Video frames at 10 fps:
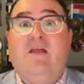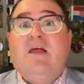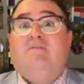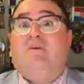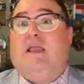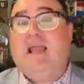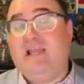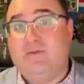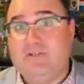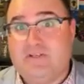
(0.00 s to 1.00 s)
for
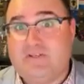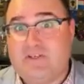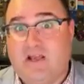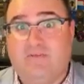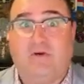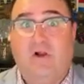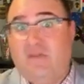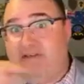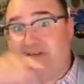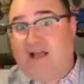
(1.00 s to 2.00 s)
anyone to discover. All
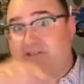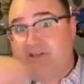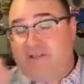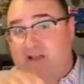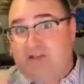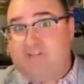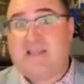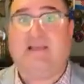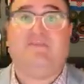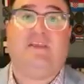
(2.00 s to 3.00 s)
the dots are there, you just
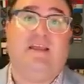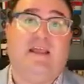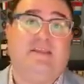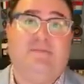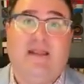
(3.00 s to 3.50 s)
have to connect them.